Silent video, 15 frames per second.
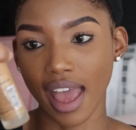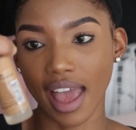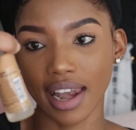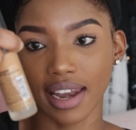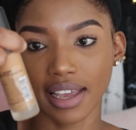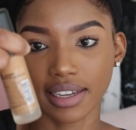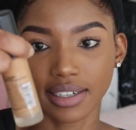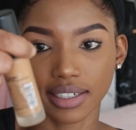
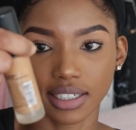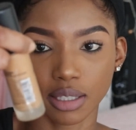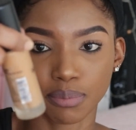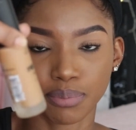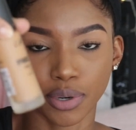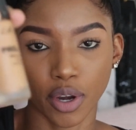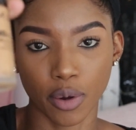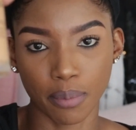LA Girl
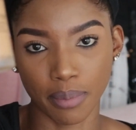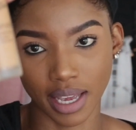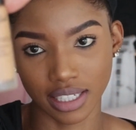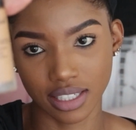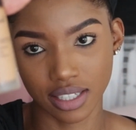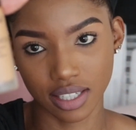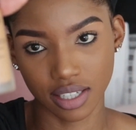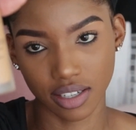
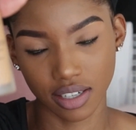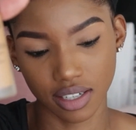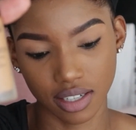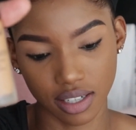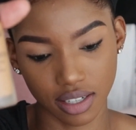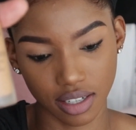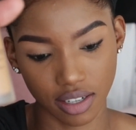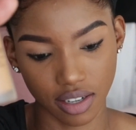PRO.matte
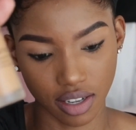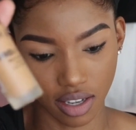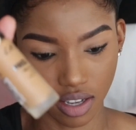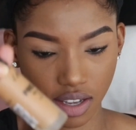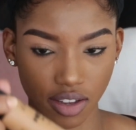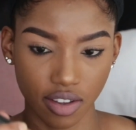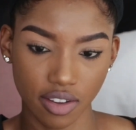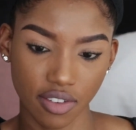
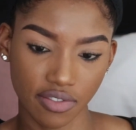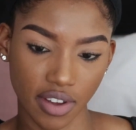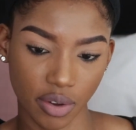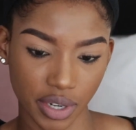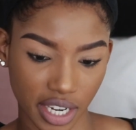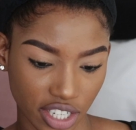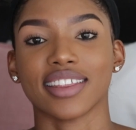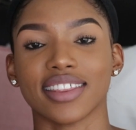
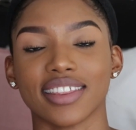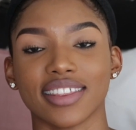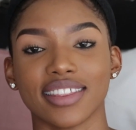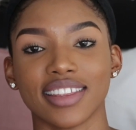foundation.